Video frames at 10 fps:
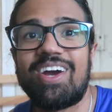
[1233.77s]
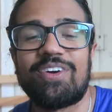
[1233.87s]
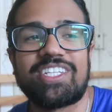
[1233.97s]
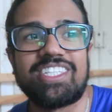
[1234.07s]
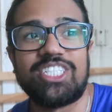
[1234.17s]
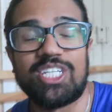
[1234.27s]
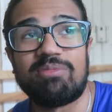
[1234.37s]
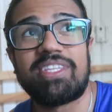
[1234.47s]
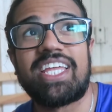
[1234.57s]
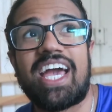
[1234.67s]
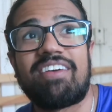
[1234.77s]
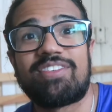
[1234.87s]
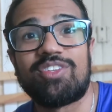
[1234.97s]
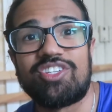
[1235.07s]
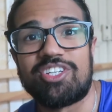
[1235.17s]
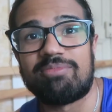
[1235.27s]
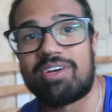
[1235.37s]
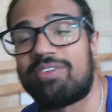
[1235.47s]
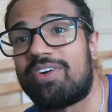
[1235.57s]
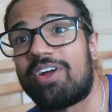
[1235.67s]
I went to the gym, and then after the gym,
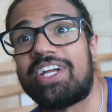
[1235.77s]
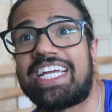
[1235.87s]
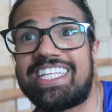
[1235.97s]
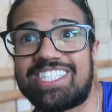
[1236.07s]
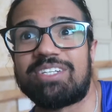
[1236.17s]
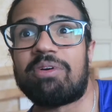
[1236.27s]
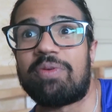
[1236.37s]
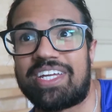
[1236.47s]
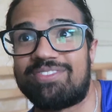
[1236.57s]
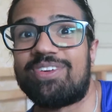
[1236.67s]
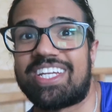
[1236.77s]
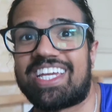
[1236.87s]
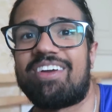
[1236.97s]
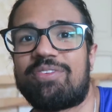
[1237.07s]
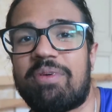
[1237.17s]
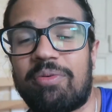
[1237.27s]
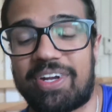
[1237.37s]
or in the gym I went running after my